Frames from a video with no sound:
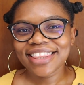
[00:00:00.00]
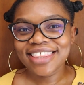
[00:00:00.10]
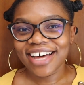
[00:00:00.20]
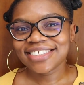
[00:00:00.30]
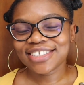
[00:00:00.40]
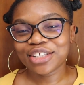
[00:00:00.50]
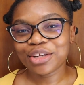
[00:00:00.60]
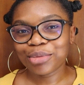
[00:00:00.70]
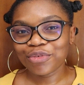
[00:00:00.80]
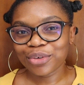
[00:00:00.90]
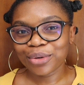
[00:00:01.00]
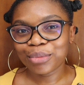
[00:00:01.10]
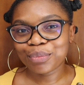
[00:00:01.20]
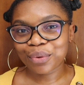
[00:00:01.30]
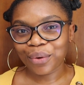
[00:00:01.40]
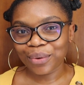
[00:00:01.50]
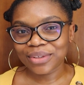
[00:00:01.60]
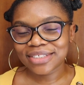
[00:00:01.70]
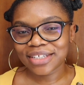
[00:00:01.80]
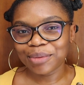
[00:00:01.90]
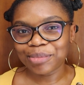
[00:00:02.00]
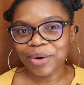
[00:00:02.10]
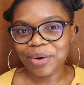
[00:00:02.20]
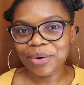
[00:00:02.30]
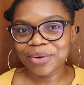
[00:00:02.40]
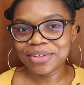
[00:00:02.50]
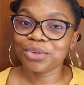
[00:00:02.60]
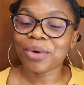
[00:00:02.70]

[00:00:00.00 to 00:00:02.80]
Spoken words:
that's number four pro tip on